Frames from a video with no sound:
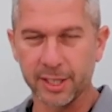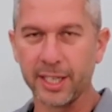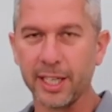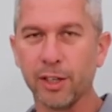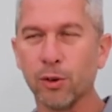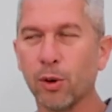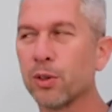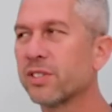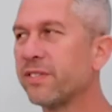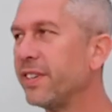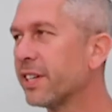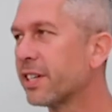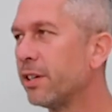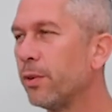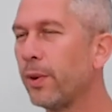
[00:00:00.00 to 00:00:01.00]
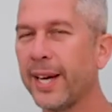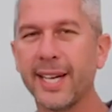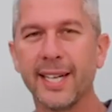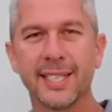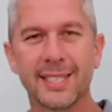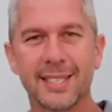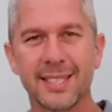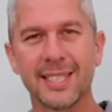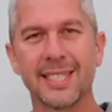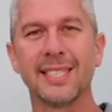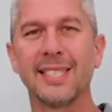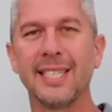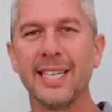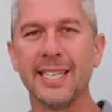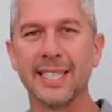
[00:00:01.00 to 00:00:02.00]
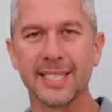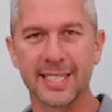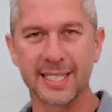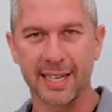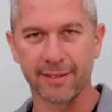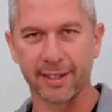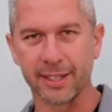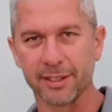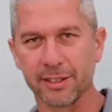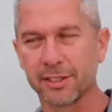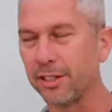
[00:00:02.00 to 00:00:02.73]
The gross vehicle weight is 16,700.